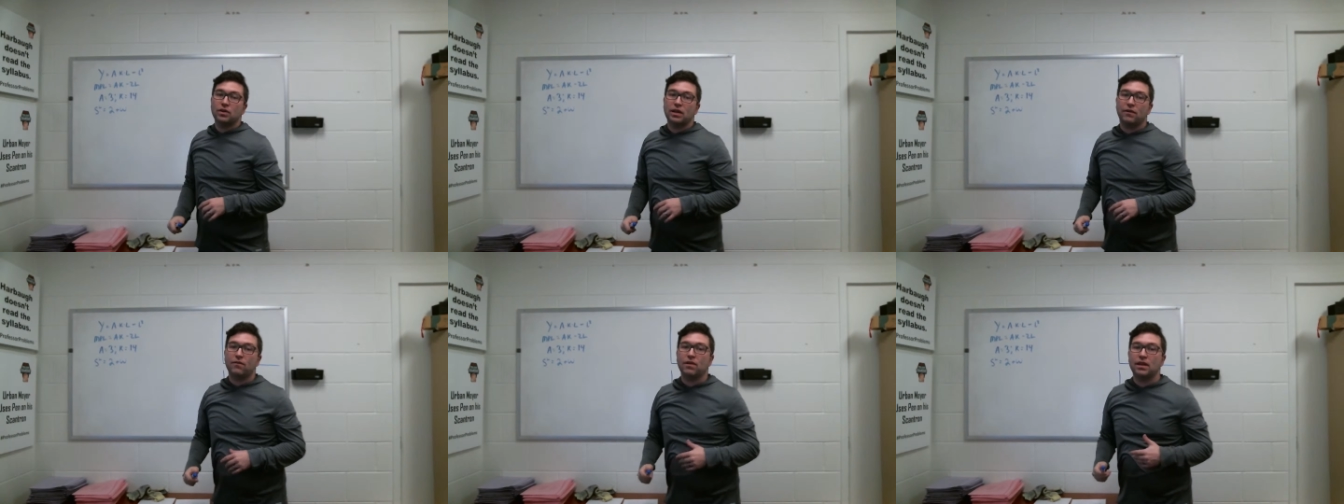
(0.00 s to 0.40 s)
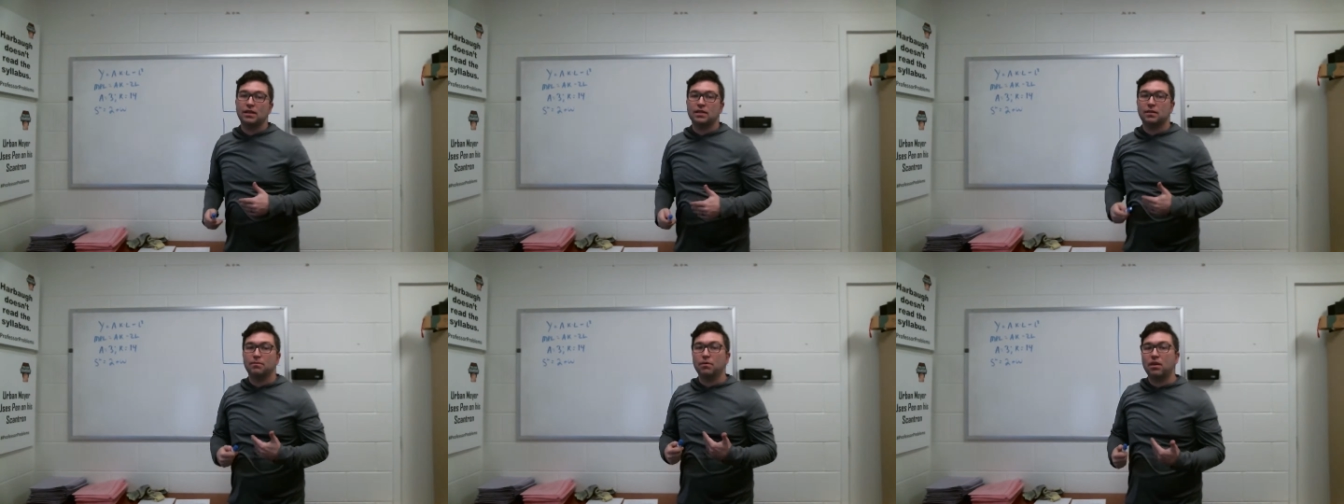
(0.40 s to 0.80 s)
given a
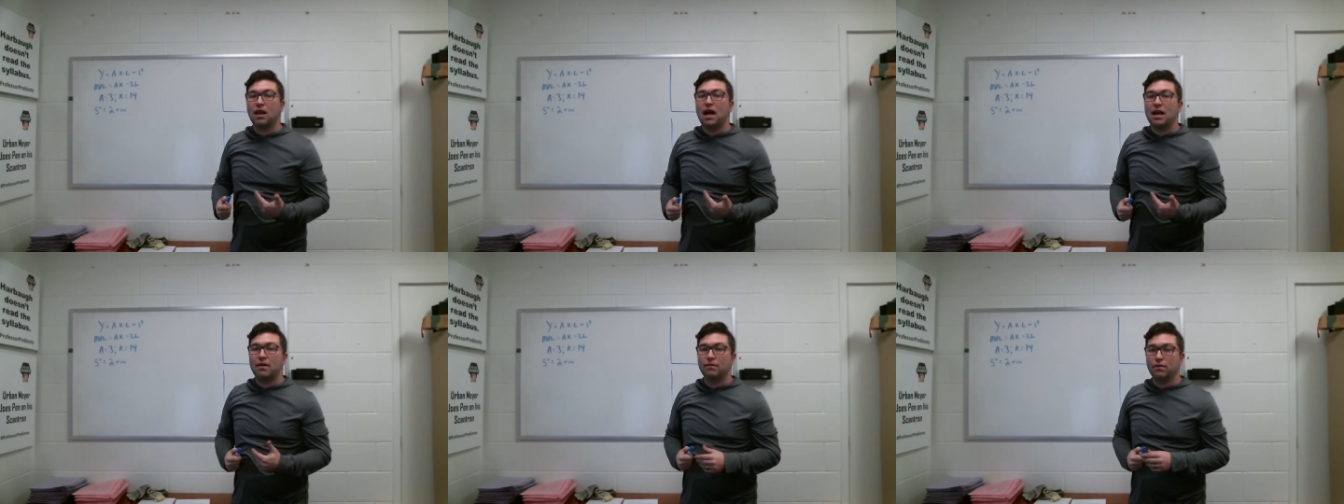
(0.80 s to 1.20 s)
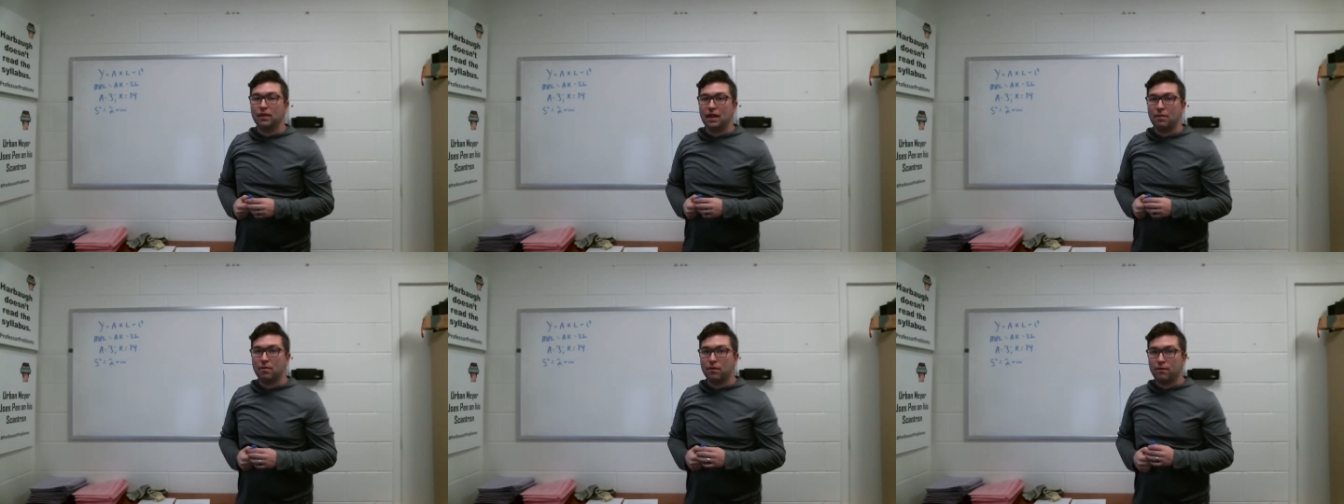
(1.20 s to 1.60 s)
supply of
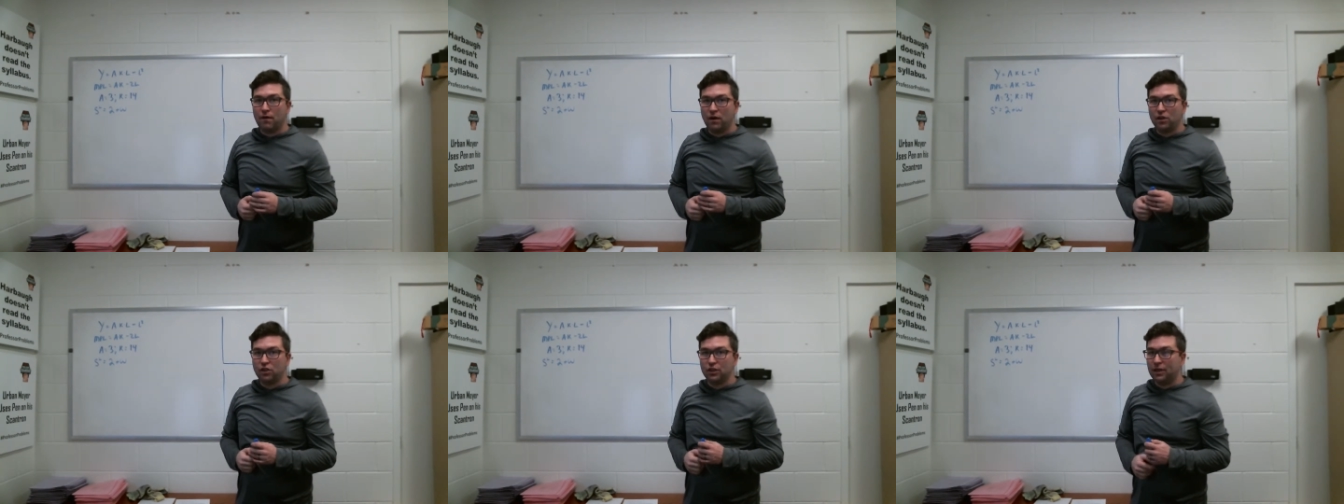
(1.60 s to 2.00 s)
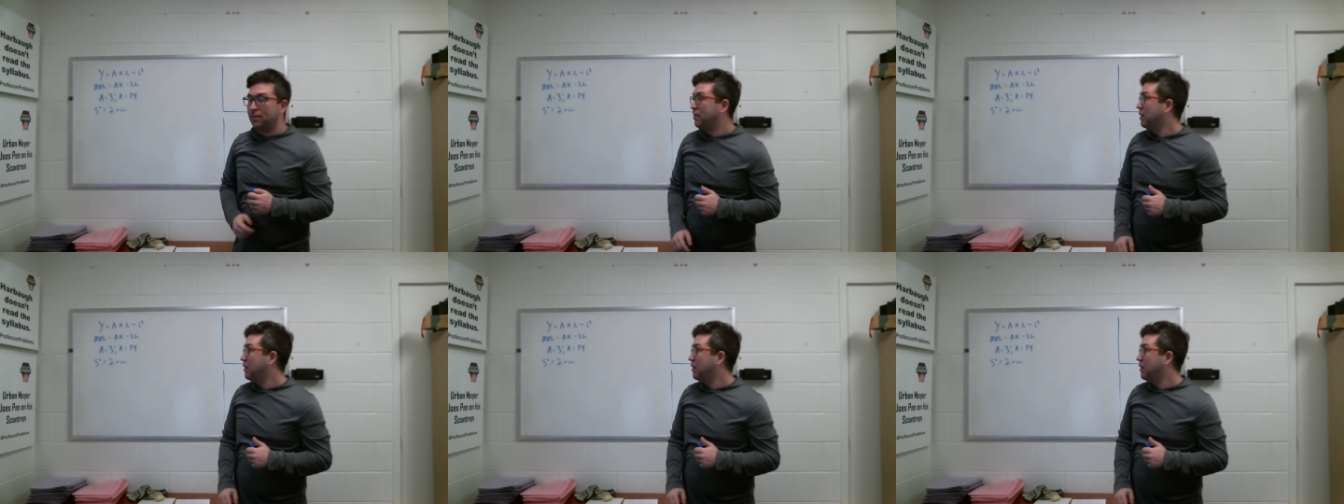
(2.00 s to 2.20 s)
labor function.